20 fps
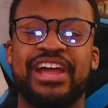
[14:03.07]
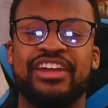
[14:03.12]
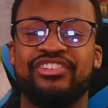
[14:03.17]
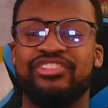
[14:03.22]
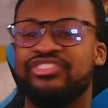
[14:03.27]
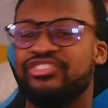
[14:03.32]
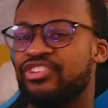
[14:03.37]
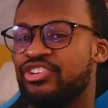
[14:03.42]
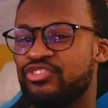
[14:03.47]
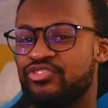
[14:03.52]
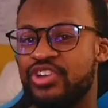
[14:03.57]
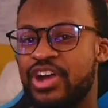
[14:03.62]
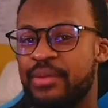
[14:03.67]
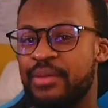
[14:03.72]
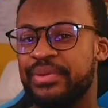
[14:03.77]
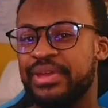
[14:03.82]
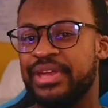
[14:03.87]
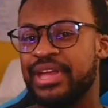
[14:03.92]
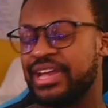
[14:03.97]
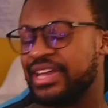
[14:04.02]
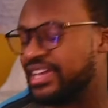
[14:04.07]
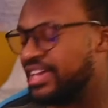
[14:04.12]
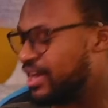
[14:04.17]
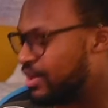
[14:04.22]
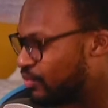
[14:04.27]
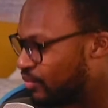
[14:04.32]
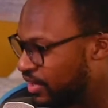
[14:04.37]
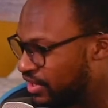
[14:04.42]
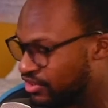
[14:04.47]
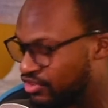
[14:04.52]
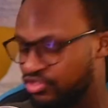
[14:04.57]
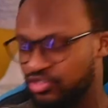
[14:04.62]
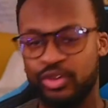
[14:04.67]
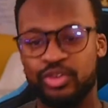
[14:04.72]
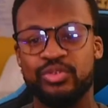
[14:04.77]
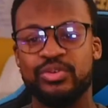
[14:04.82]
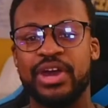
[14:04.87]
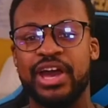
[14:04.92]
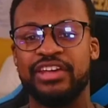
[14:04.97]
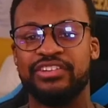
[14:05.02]
are dropping. I can't wait to show you
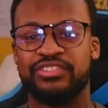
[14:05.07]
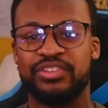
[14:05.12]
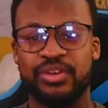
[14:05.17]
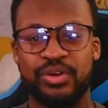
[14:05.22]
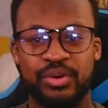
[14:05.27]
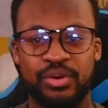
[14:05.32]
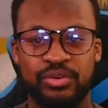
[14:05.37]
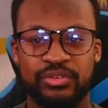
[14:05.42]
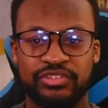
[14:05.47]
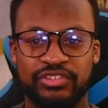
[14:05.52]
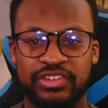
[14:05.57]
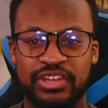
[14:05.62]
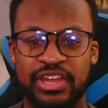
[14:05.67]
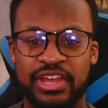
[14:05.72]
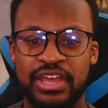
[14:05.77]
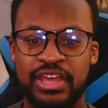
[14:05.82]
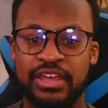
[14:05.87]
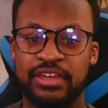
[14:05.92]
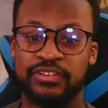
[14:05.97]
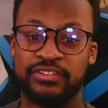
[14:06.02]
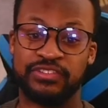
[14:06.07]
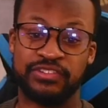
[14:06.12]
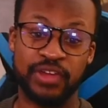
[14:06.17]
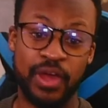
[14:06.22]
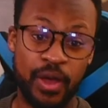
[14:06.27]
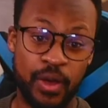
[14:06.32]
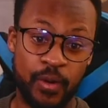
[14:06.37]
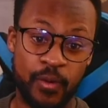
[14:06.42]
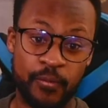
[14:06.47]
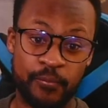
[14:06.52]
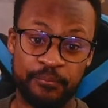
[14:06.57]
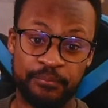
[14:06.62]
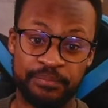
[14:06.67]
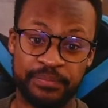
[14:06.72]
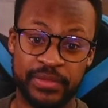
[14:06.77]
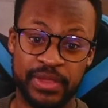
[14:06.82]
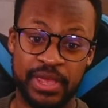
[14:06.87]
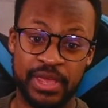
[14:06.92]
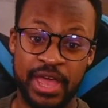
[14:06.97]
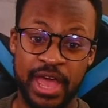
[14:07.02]
guys those. So
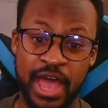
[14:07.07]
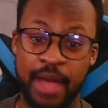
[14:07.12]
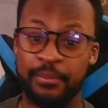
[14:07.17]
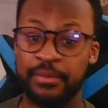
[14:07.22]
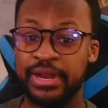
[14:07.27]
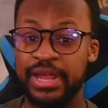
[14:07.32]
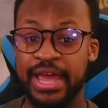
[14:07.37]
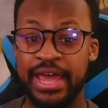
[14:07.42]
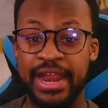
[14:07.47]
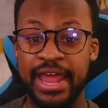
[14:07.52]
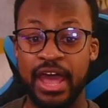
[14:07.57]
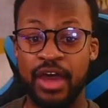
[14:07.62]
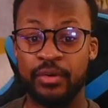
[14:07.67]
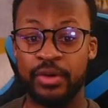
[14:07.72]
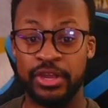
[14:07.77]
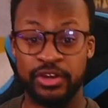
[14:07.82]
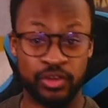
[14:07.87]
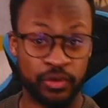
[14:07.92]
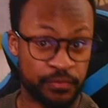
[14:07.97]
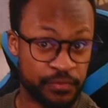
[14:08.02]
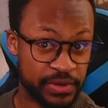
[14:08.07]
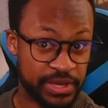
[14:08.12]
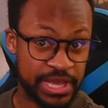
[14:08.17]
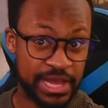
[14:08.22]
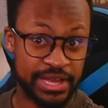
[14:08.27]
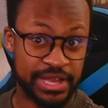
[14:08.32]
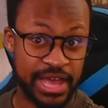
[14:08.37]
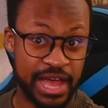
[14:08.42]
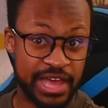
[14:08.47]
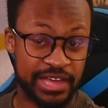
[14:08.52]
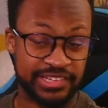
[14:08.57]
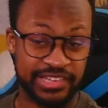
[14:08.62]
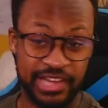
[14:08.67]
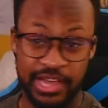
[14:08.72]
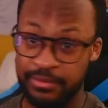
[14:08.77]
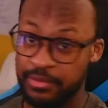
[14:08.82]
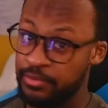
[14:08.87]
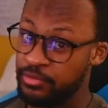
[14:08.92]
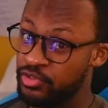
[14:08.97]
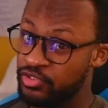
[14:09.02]
I'm going to head out. And don't forget, guys, I'm a
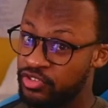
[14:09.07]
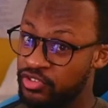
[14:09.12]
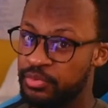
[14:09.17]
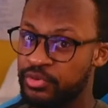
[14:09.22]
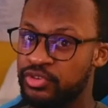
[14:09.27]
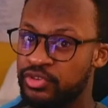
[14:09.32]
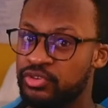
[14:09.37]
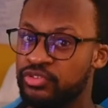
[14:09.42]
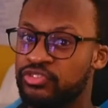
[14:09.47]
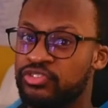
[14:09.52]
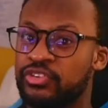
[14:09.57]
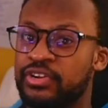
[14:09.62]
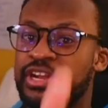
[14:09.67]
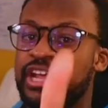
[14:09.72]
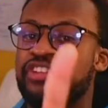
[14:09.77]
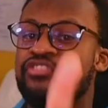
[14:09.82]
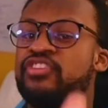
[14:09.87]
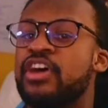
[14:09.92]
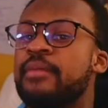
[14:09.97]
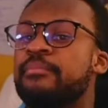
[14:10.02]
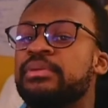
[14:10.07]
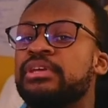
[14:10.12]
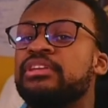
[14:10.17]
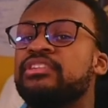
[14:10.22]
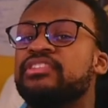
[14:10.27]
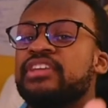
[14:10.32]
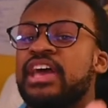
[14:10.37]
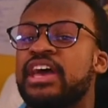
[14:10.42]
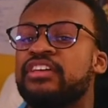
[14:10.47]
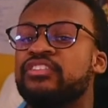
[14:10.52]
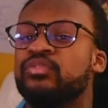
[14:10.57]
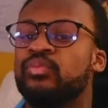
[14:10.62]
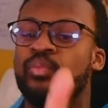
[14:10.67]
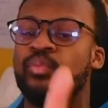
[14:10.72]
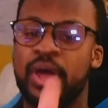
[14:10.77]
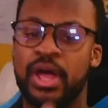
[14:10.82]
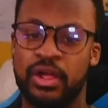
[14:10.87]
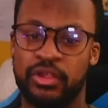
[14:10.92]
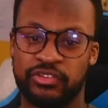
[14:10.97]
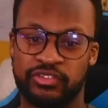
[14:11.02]
music producer and I drop beats as well.
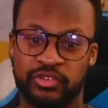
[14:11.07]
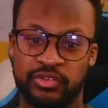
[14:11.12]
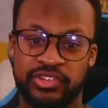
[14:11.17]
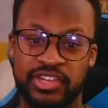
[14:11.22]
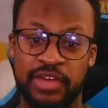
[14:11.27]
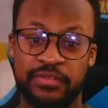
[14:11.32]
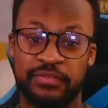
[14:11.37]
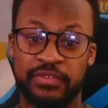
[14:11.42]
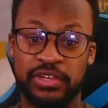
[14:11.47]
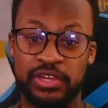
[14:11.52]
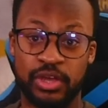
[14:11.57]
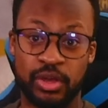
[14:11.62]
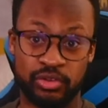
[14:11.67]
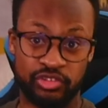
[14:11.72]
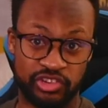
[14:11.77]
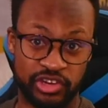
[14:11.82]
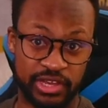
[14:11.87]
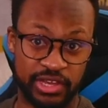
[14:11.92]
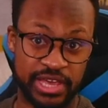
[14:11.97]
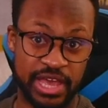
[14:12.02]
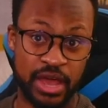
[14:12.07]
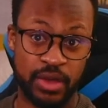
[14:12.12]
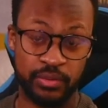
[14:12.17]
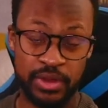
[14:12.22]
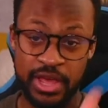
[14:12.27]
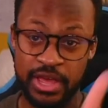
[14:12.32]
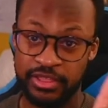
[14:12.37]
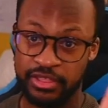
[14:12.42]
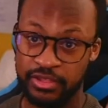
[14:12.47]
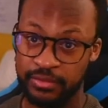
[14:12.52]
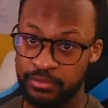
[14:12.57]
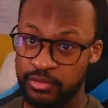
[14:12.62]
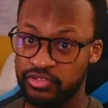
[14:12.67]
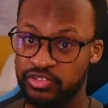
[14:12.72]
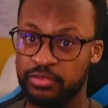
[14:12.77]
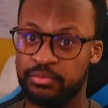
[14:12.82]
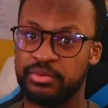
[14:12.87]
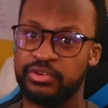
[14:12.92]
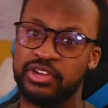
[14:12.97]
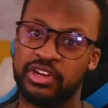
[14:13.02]
So definitely go check out the music
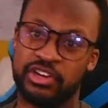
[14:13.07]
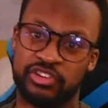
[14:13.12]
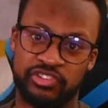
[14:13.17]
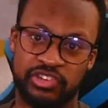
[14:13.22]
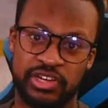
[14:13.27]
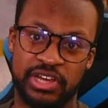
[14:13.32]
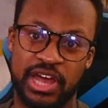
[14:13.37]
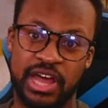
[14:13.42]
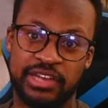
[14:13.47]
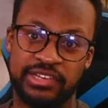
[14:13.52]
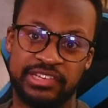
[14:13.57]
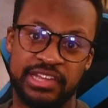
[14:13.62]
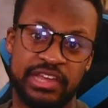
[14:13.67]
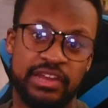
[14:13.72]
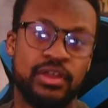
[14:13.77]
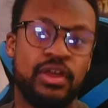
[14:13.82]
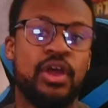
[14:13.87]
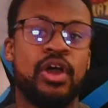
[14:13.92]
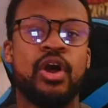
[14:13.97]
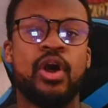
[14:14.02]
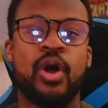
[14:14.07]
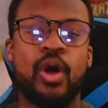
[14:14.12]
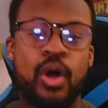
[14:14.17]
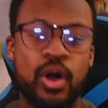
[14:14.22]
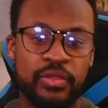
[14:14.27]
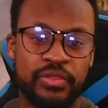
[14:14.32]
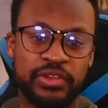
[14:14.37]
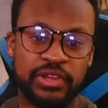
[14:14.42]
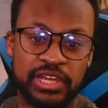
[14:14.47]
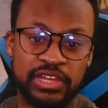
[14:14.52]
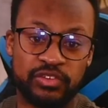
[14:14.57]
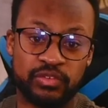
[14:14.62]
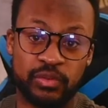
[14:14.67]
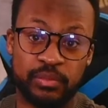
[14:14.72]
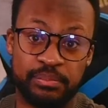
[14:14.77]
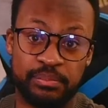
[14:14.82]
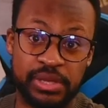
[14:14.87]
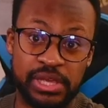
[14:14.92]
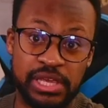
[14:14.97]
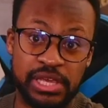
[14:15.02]
production content. All the links will
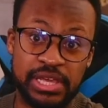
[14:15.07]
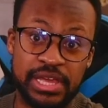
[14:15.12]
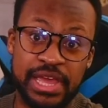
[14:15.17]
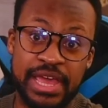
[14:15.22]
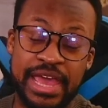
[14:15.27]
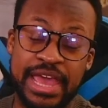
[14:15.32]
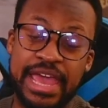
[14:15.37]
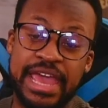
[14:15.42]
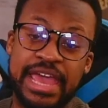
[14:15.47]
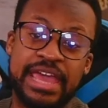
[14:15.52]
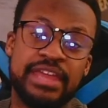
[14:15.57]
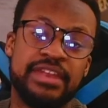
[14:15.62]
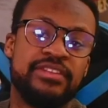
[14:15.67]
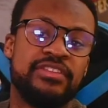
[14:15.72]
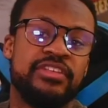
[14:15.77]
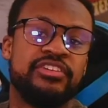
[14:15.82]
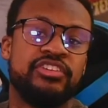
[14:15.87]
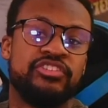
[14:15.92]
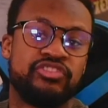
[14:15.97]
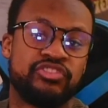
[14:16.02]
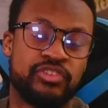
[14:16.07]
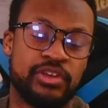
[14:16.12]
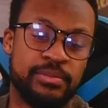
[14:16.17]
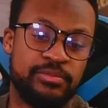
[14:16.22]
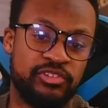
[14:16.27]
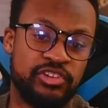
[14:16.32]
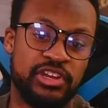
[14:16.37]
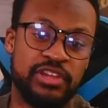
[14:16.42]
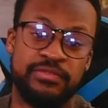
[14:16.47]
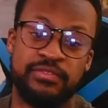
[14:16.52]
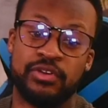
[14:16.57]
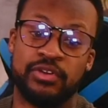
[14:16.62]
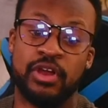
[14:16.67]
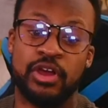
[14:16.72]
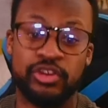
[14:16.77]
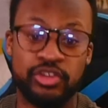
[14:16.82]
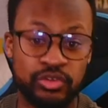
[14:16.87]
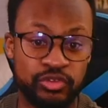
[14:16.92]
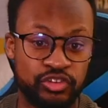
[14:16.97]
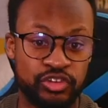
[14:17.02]
be in the description. If you're on
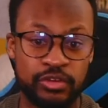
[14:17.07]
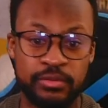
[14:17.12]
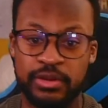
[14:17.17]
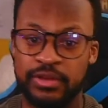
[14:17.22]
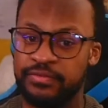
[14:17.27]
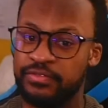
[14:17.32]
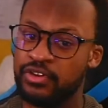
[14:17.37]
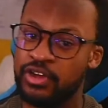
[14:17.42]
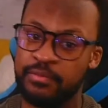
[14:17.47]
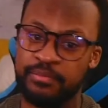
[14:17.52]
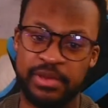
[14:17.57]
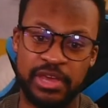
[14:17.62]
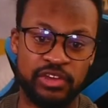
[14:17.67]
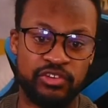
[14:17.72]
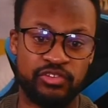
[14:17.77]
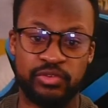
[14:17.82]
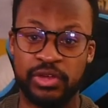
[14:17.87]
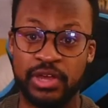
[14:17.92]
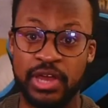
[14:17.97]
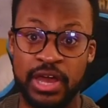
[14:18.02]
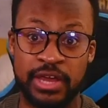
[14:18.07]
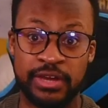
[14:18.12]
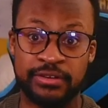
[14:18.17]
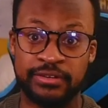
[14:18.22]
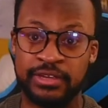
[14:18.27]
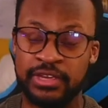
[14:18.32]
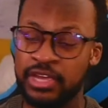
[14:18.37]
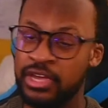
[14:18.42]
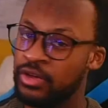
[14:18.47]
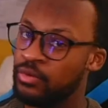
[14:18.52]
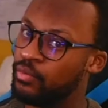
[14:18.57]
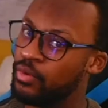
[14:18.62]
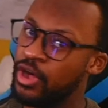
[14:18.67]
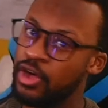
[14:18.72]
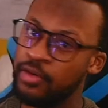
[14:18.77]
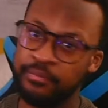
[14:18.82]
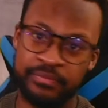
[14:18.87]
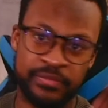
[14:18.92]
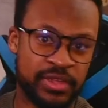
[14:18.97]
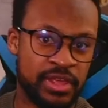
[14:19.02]
YouTube and if you're on Patreon, well,
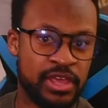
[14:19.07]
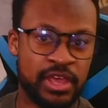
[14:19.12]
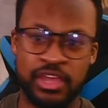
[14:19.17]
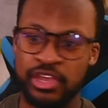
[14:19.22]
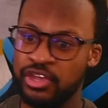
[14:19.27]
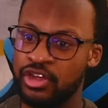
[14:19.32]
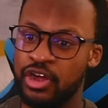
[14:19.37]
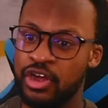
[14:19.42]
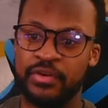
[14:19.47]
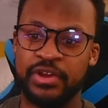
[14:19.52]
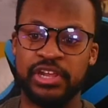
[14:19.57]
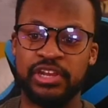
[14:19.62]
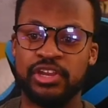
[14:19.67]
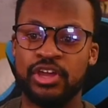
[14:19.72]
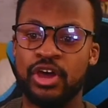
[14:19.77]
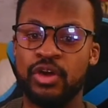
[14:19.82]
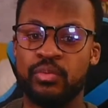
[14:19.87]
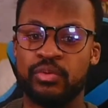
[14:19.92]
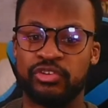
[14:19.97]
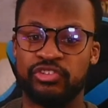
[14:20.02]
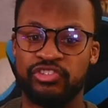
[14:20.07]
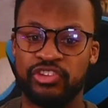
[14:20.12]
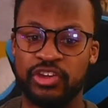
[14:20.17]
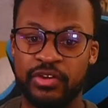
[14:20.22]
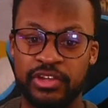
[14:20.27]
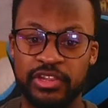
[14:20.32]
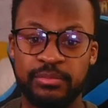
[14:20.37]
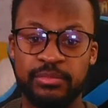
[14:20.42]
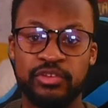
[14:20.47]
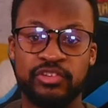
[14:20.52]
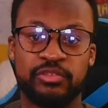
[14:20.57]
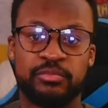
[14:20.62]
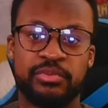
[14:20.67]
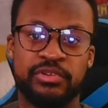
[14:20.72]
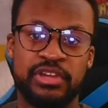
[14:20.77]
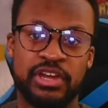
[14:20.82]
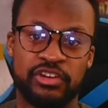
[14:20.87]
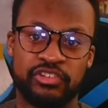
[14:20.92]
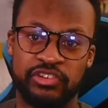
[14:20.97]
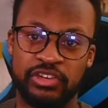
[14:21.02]
you already know we're sharing the music
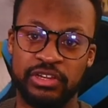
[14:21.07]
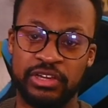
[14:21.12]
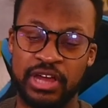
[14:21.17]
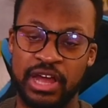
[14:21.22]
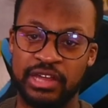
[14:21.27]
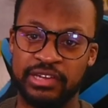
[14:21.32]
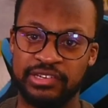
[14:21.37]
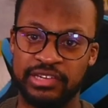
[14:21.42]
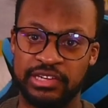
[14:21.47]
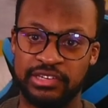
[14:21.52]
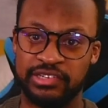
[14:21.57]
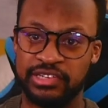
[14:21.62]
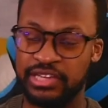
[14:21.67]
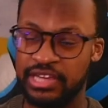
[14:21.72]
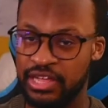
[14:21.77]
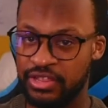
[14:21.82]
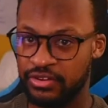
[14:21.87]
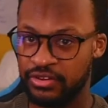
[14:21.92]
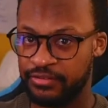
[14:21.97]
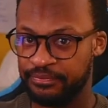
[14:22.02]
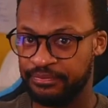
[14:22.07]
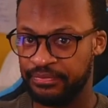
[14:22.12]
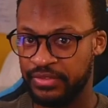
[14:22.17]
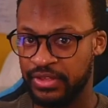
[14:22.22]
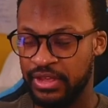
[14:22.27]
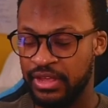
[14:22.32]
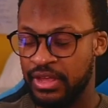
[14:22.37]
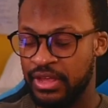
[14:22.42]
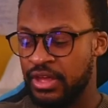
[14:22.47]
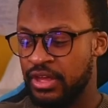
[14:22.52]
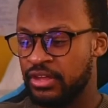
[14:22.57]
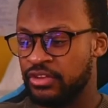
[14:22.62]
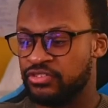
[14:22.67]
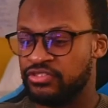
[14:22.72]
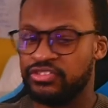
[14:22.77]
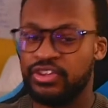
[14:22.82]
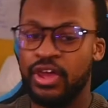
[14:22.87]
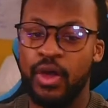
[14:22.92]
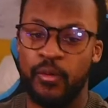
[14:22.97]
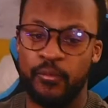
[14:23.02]
production content together.
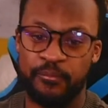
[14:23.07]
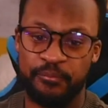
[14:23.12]
So...